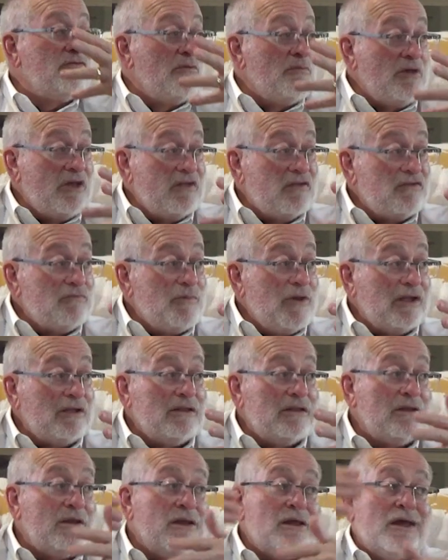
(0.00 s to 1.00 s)
have to be
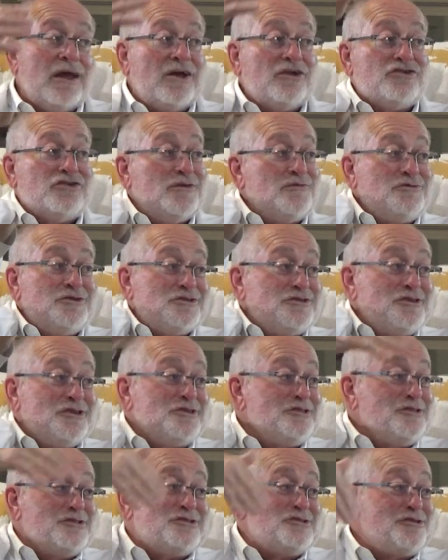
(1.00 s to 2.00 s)
inspected. A ship
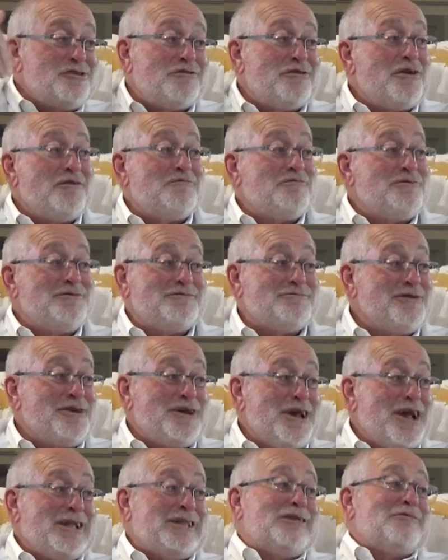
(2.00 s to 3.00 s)
just doesn't show up
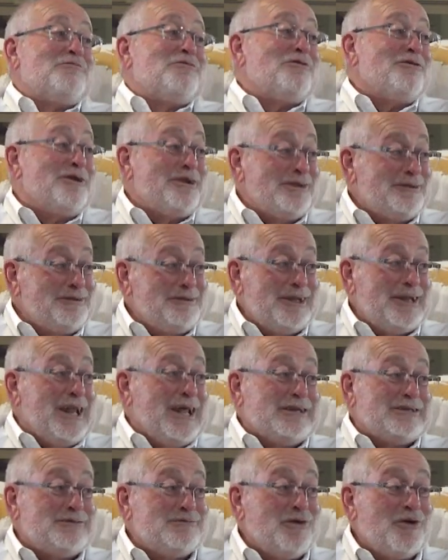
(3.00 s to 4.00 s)
at the port
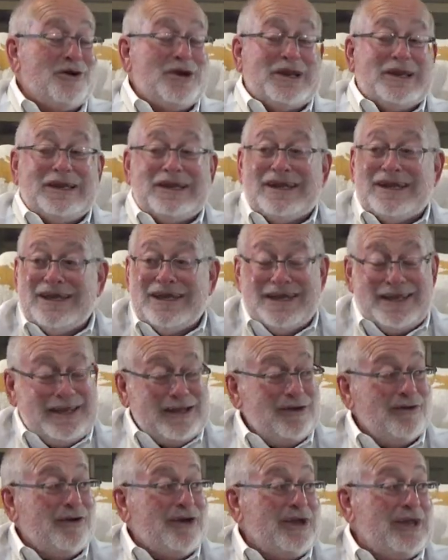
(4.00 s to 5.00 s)
the next morning.
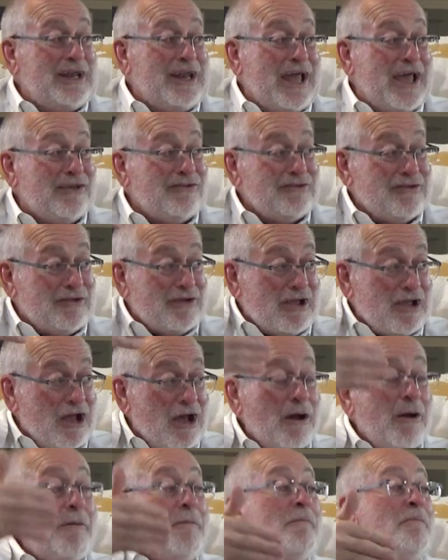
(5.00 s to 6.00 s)
You know, it has to
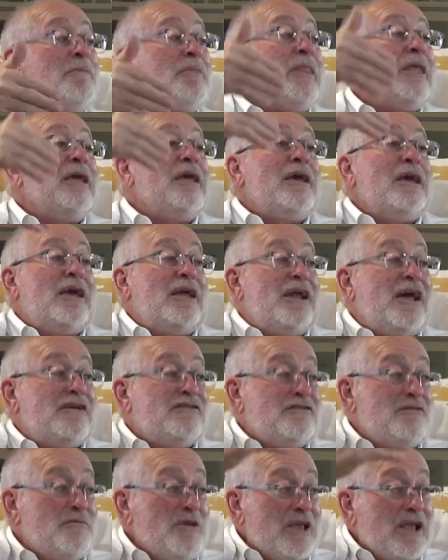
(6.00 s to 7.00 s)
come,
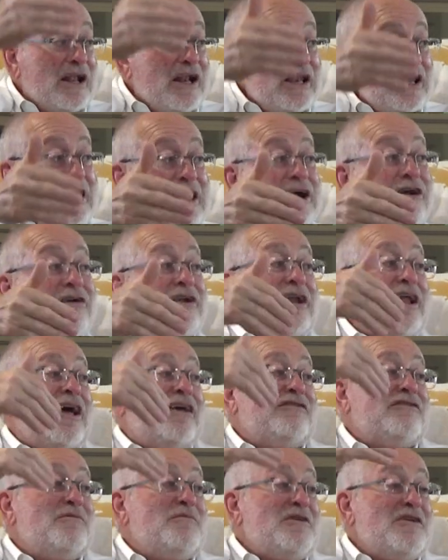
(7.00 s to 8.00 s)
it has to be cleared,
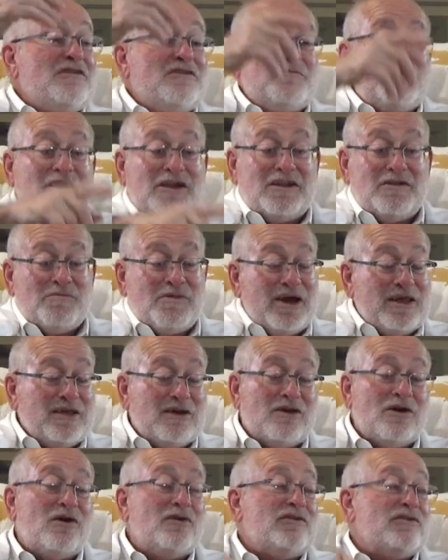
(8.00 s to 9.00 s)
it has to be inspected
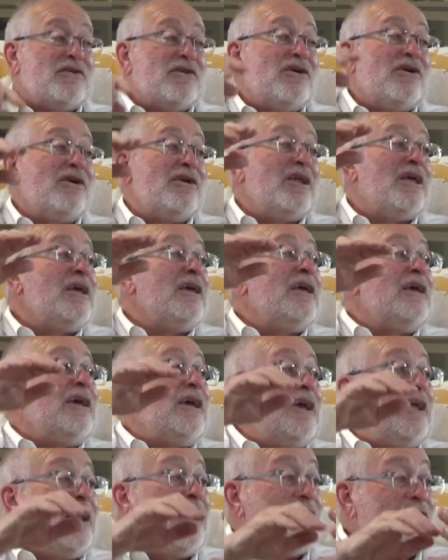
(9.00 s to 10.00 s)
by the Coast Guard,
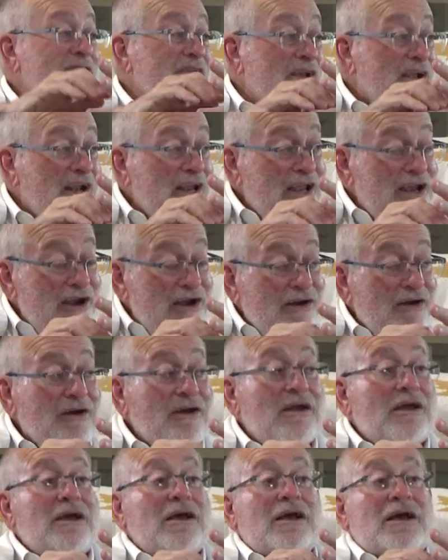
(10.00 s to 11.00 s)
it has to
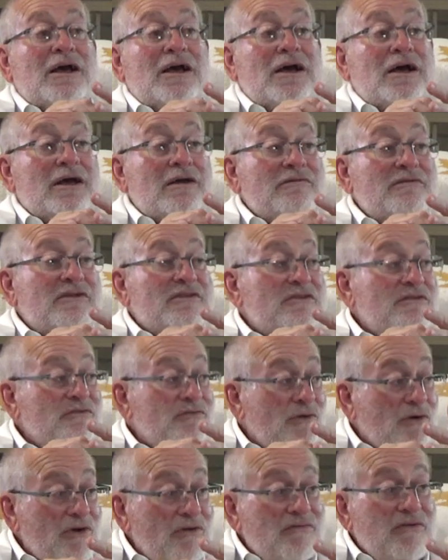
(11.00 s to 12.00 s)
clear. Uh, if
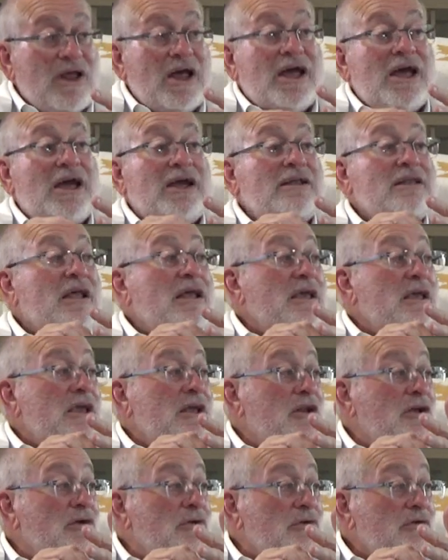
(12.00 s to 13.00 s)
it's a foreign flag,
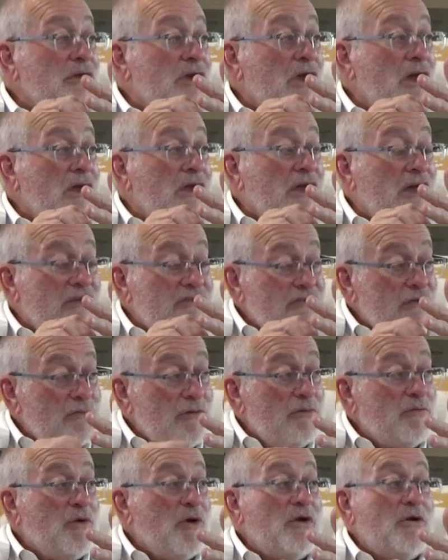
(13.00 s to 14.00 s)
you know, uh,
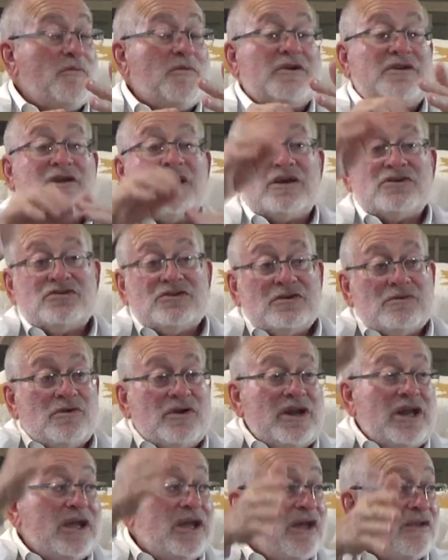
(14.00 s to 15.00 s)
custom and border
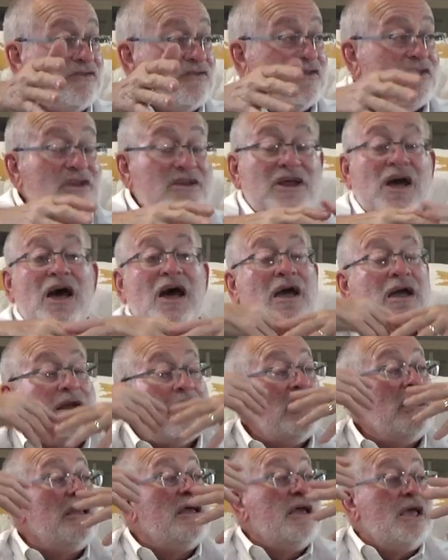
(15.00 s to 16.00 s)
protection, when it gets to the
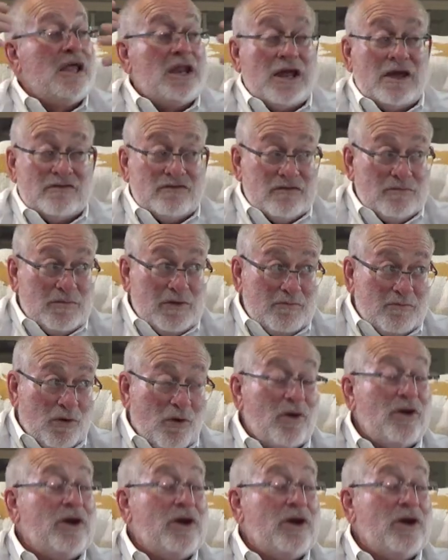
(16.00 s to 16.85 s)
dock, it has to be